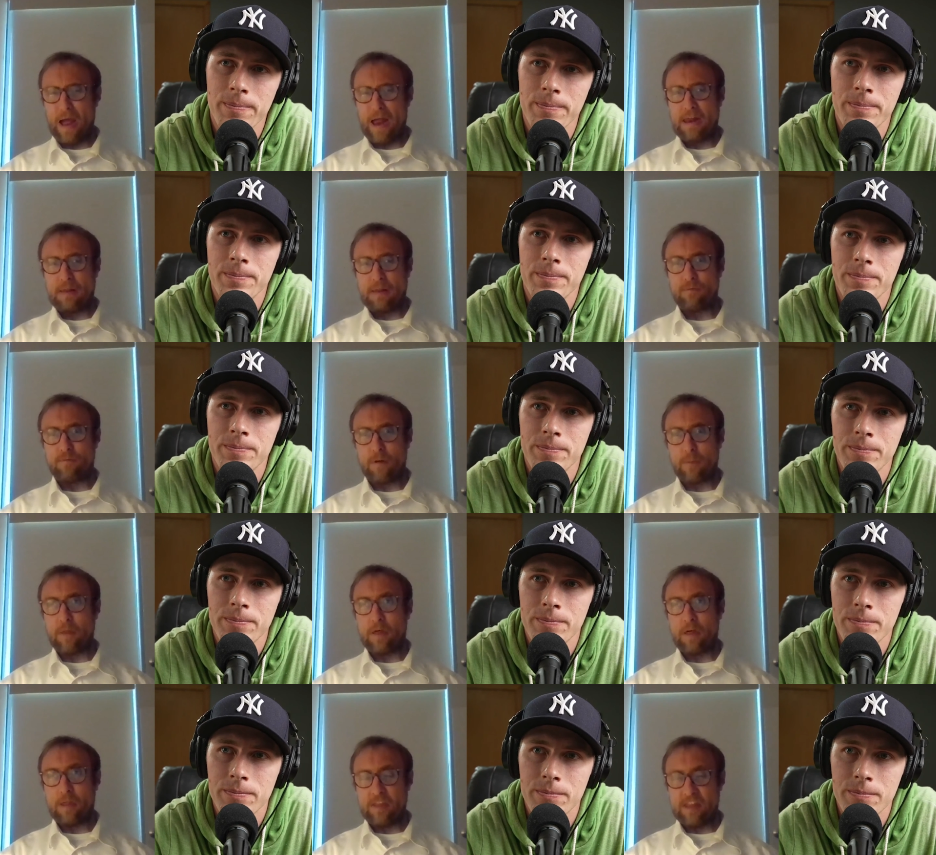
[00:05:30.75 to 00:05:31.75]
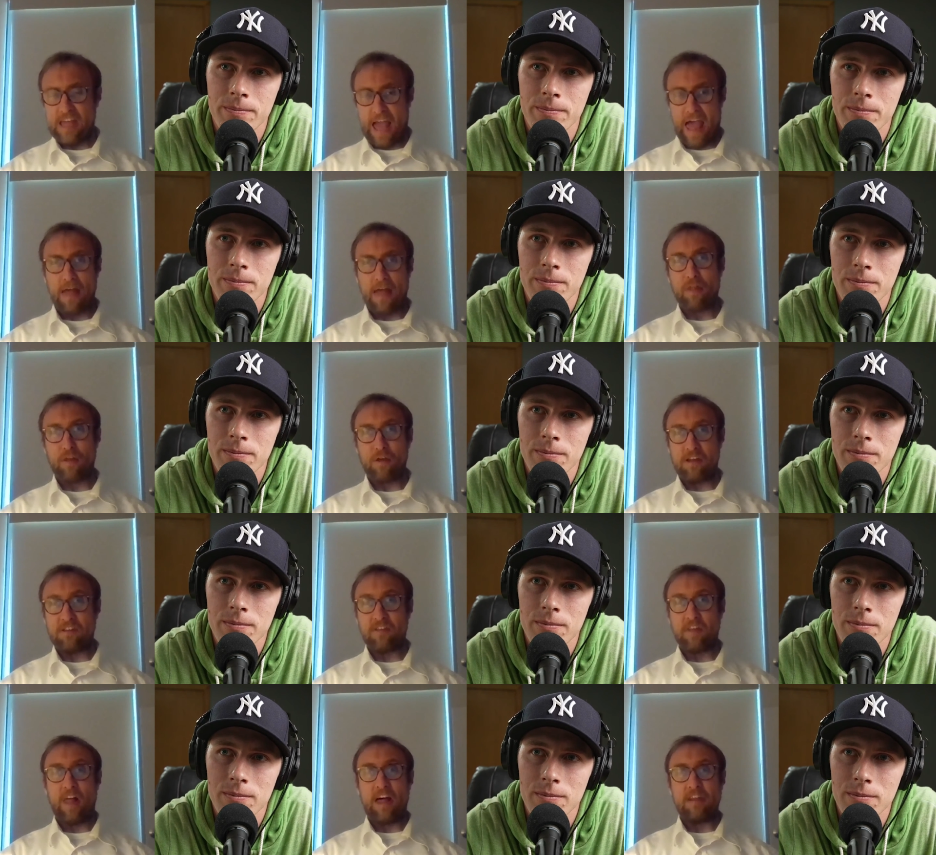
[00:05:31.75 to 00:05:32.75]
Speaker 1: you had it from the, the
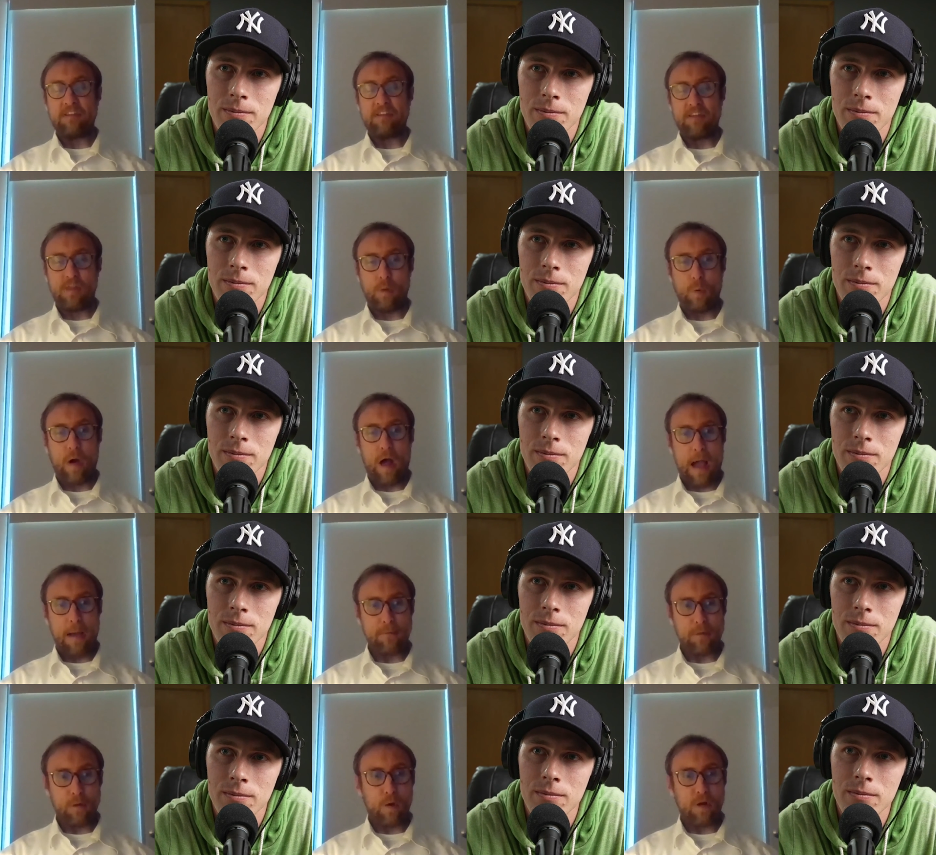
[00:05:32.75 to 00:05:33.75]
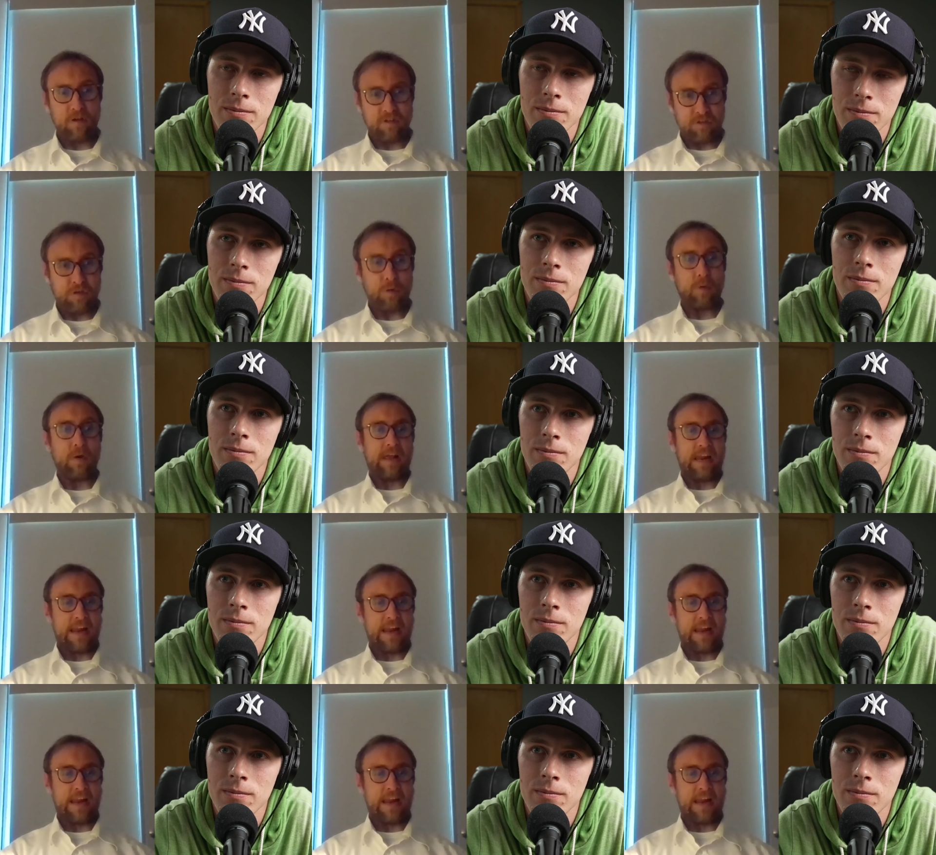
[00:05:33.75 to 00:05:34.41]
athlete's lens, and the, I'm the one.